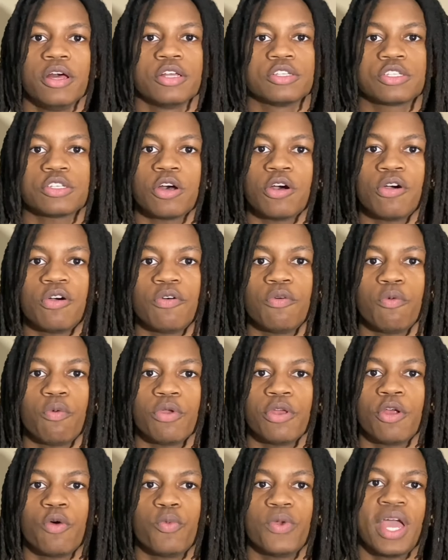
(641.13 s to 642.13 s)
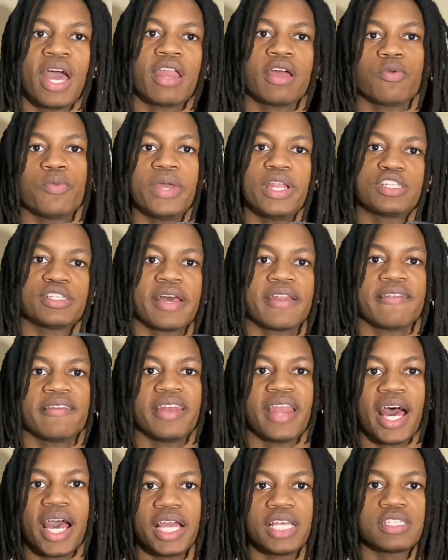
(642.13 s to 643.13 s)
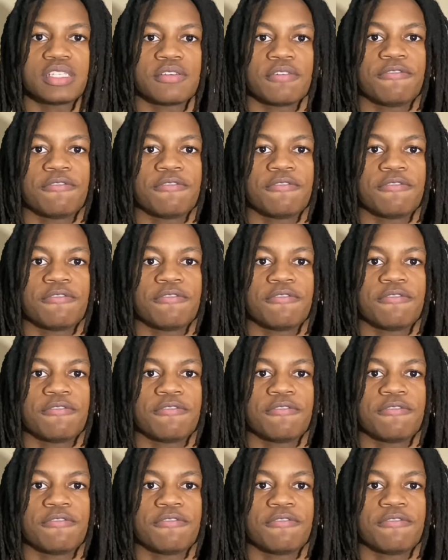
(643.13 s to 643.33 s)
So, you know, we just had a nice,